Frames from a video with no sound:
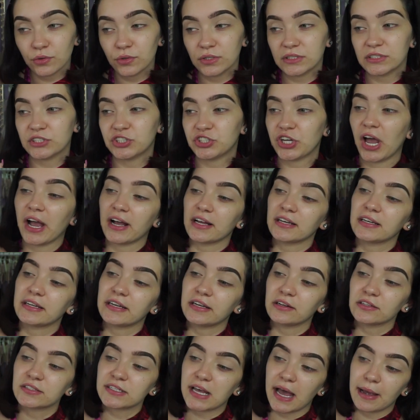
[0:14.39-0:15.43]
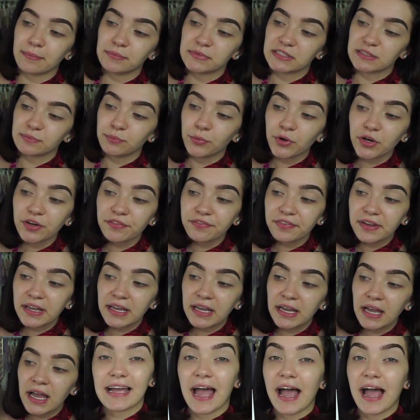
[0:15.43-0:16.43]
It's Jaclyn Hill times Morphe.